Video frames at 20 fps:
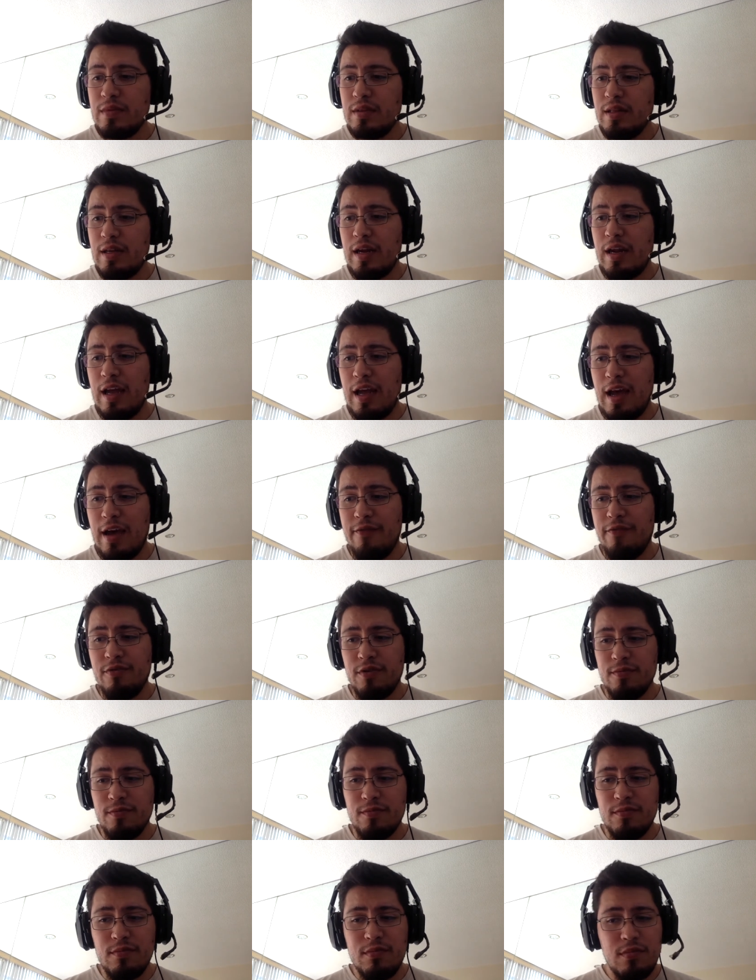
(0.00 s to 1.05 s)
that I have
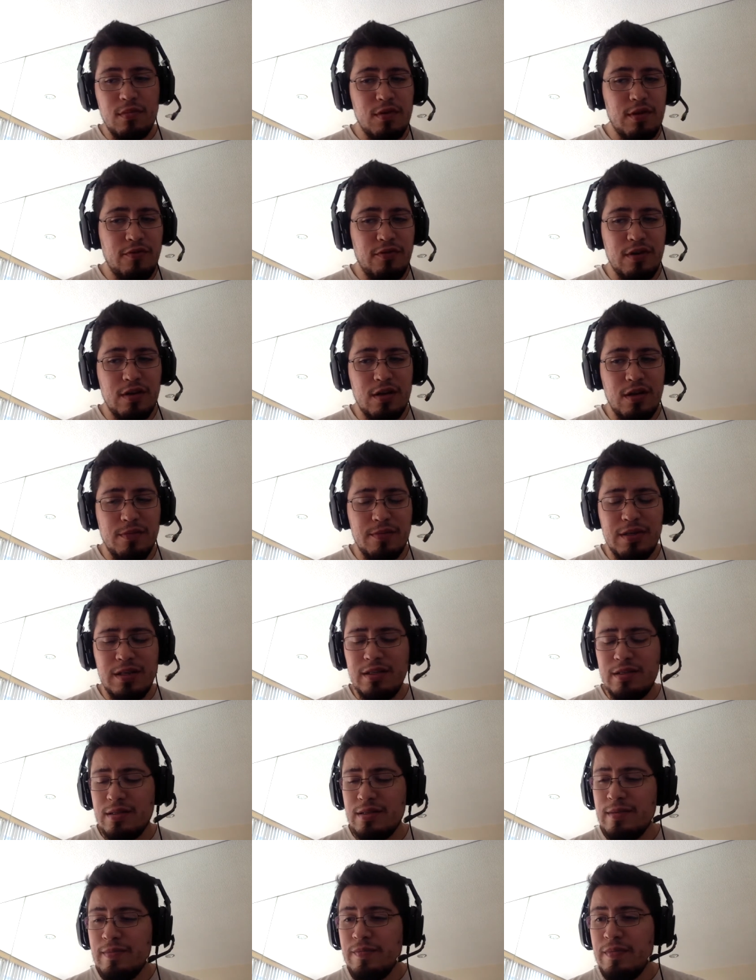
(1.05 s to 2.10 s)
from different
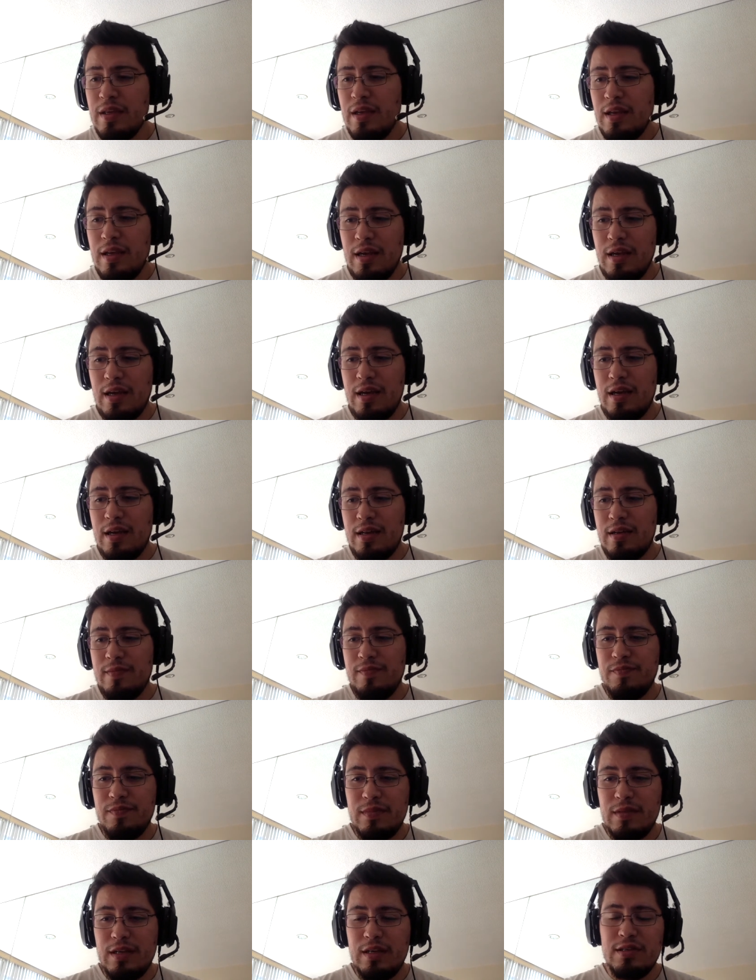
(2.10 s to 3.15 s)
companies
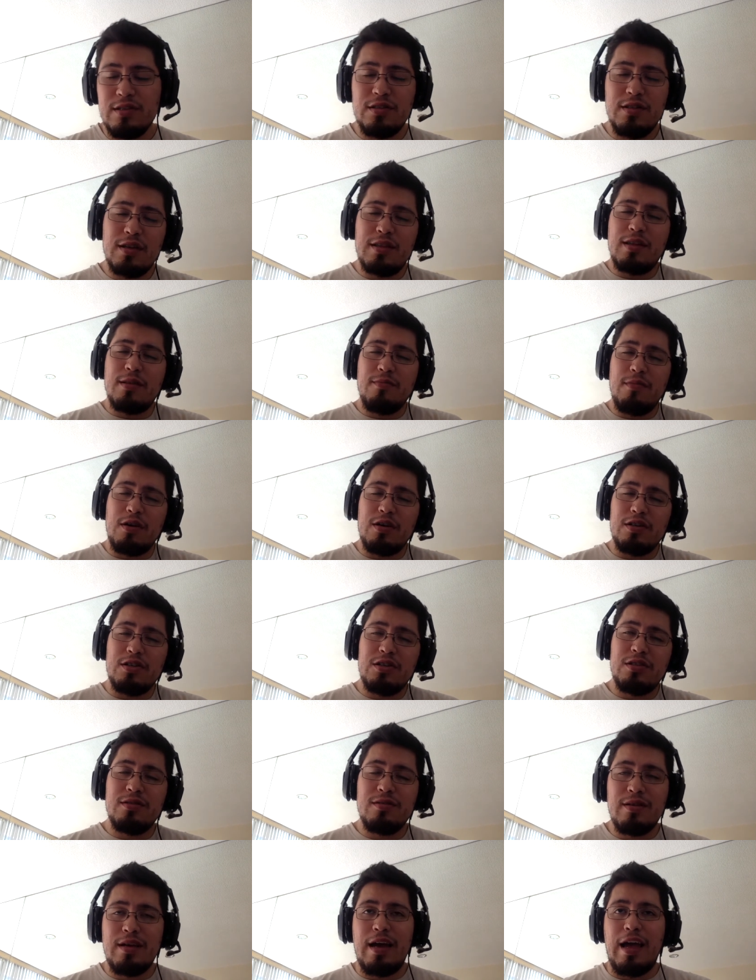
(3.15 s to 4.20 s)
and it's not that
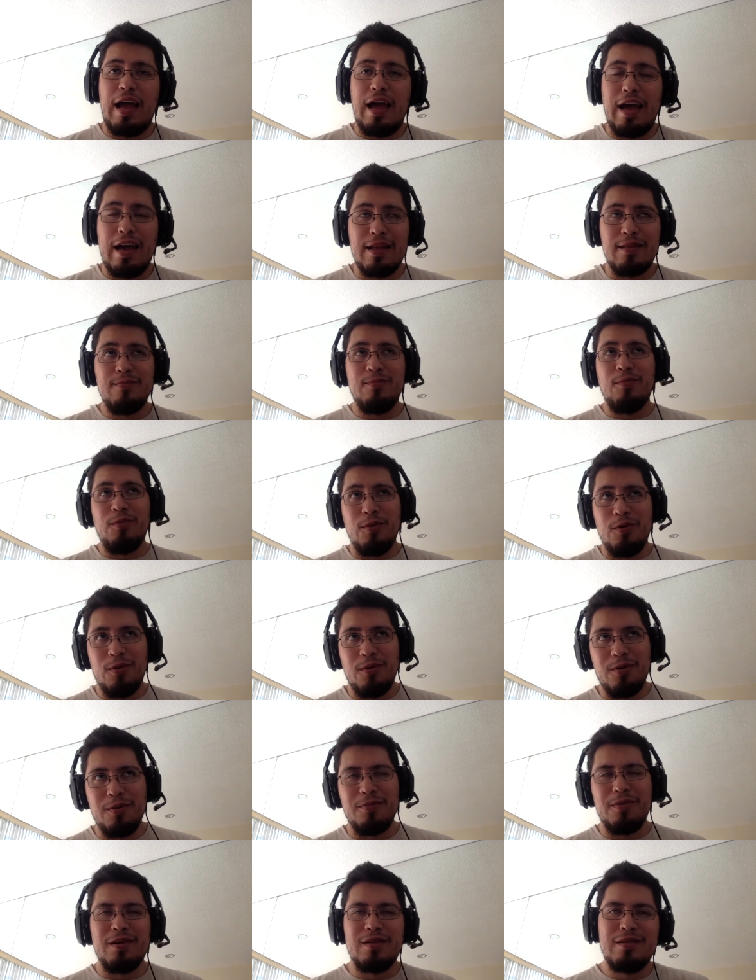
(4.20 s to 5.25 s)
much. I had
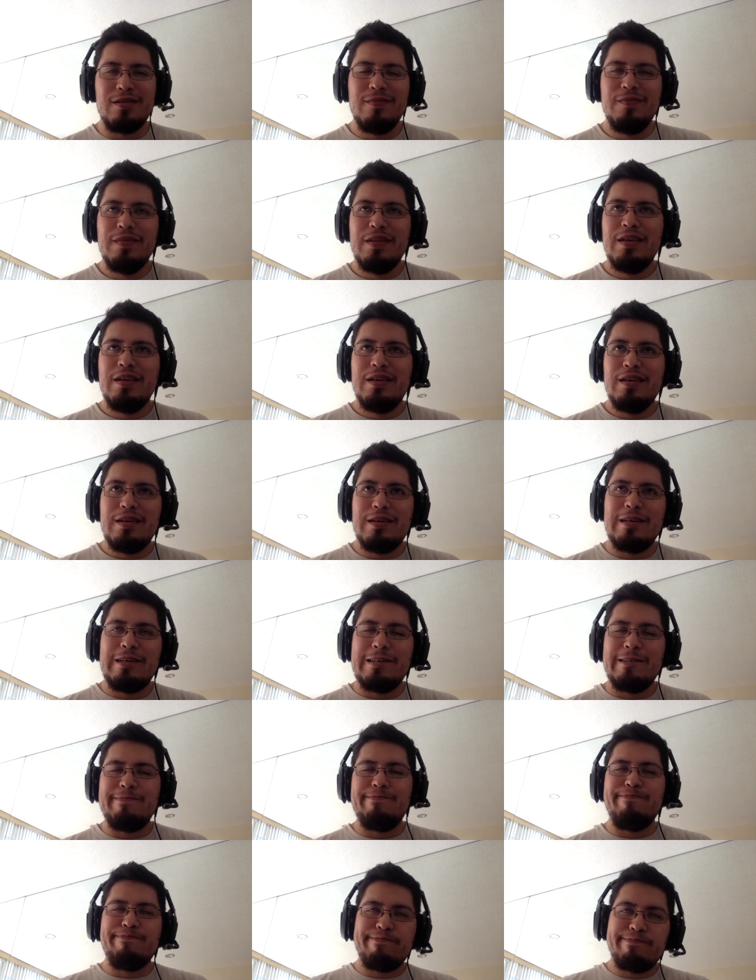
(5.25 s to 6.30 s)
more but
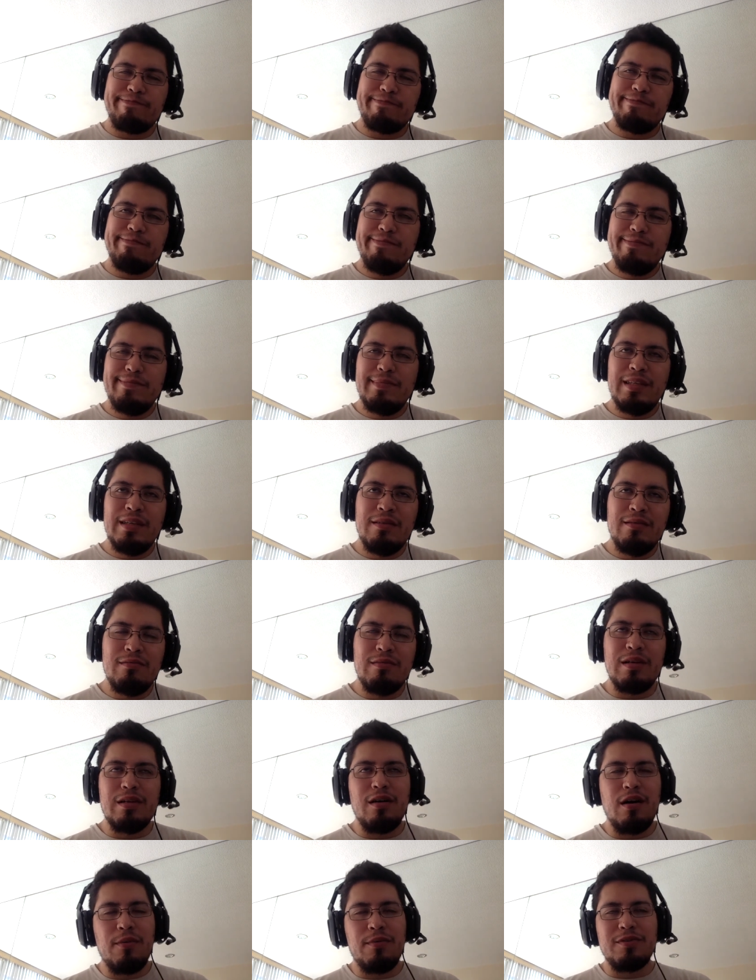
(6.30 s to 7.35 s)
um,
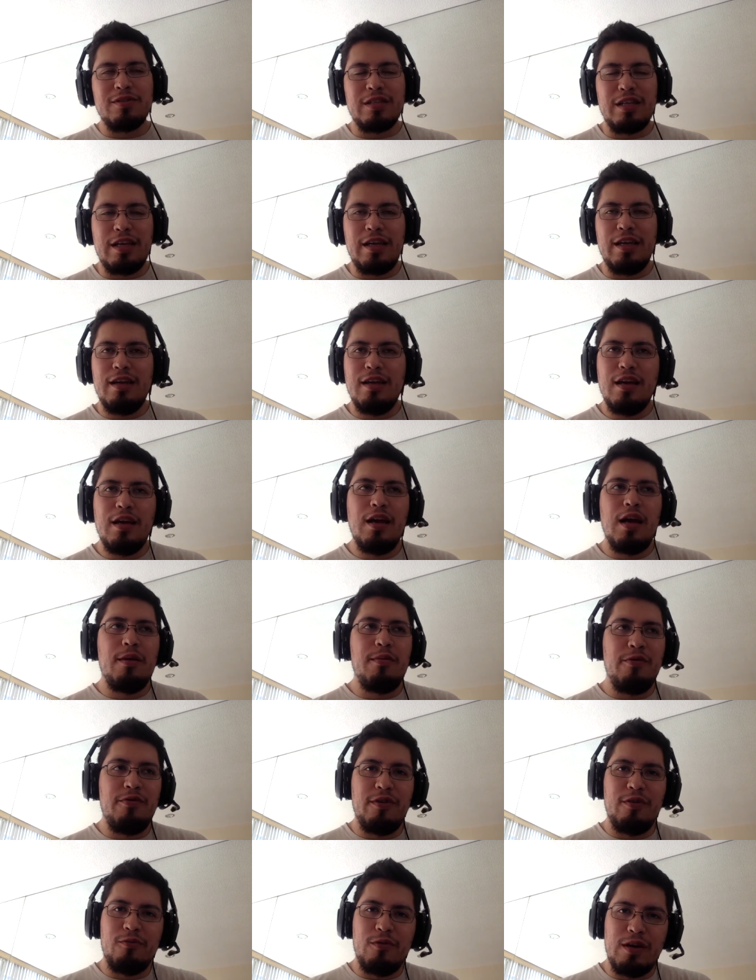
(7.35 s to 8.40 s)
well obviously
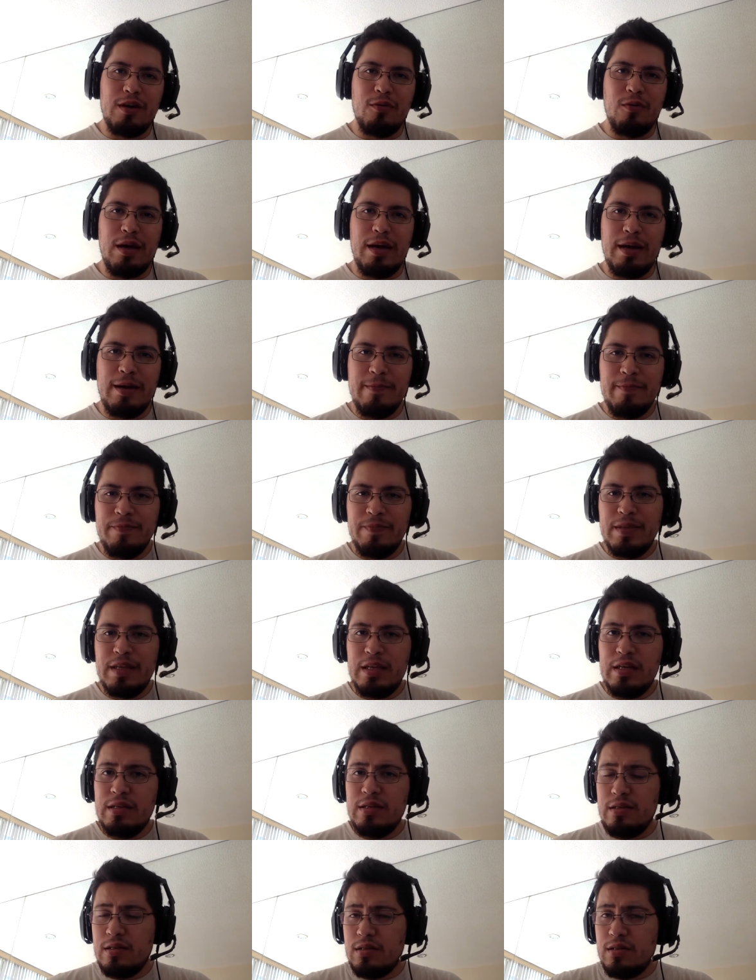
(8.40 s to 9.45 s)
everything went away.
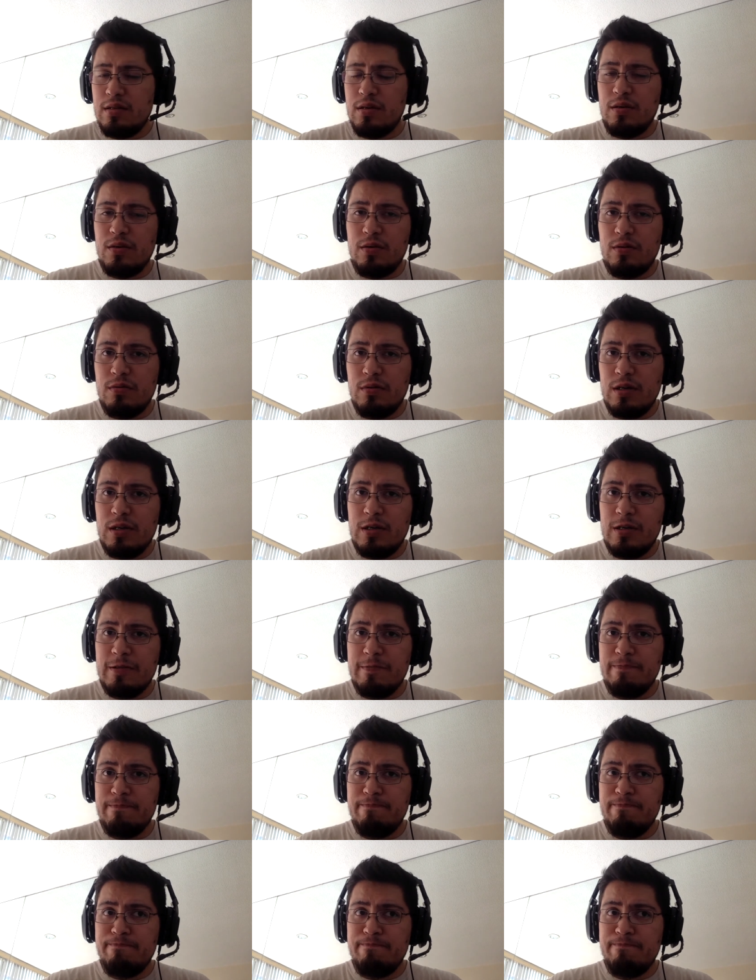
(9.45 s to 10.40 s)
So um,